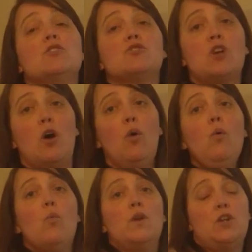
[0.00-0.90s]

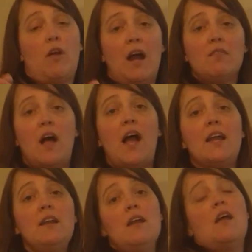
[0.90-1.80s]
So, when you're
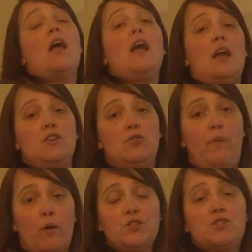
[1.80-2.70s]
online and you
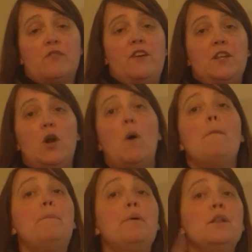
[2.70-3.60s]
post your
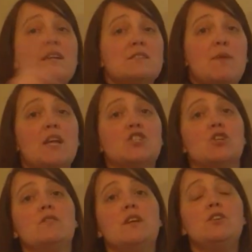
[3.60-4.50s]
video, please make
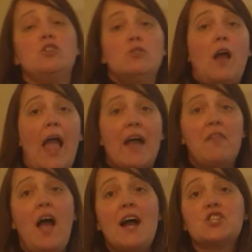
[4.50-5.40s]
sure that you add
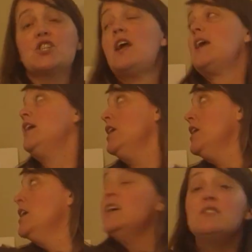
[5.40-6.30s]
the hashtag
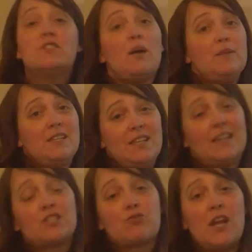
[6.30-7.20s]

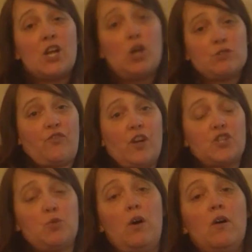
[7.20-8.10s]

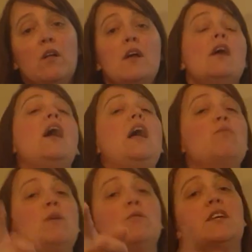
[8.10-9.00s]
WDSRAGoesVirtual,
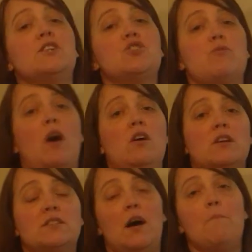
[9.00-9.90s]
and we will get you all
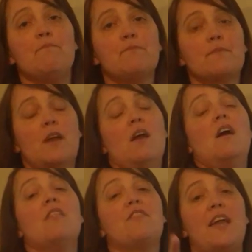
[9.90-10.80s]
hooked up.
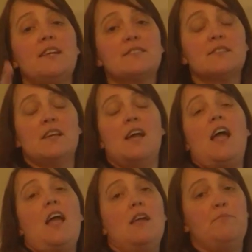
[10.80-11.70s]
Thanks,
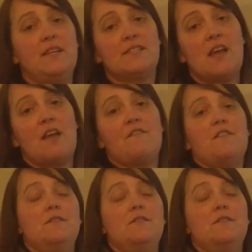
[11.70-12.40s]
and be safe.